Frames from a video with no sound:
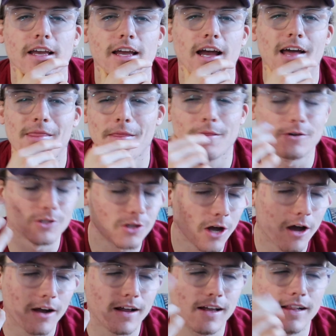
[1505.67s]
And then there's
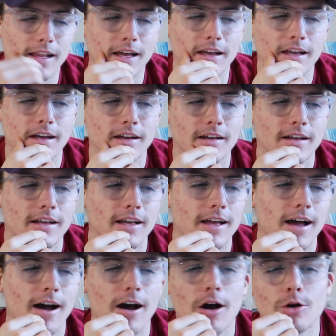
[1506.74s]
talk of like,
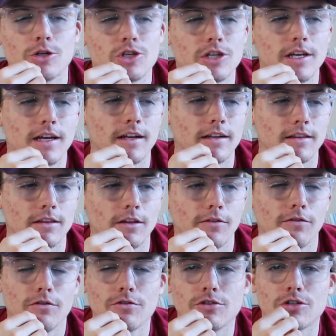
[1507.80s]
oh shit, the
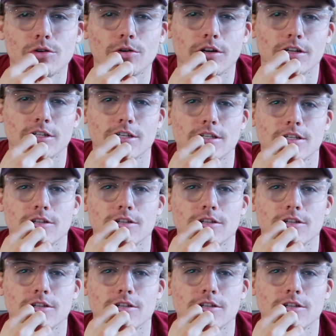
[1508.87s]
food shortages.